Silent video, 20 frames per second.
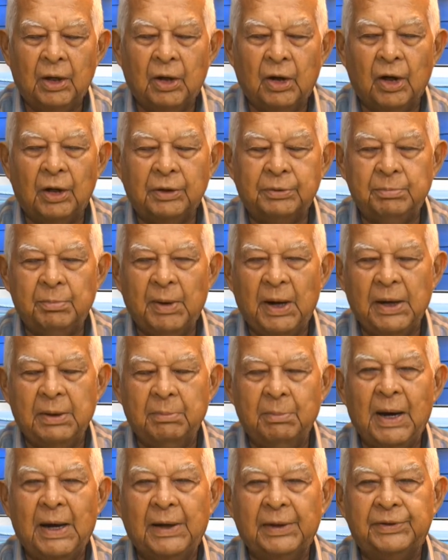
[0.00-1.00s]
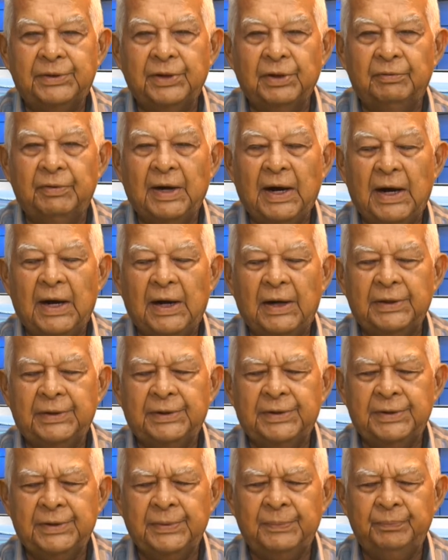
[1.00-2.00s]
got my Master of
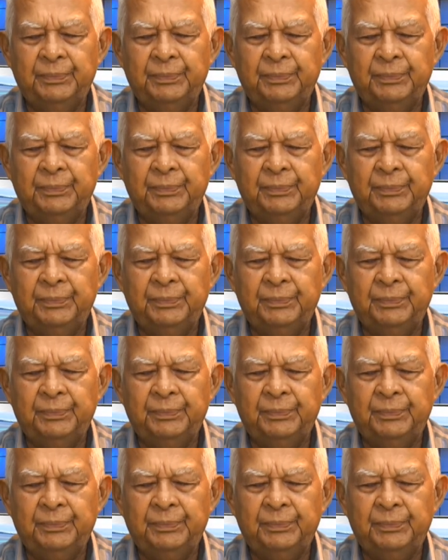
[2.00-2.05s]
Art.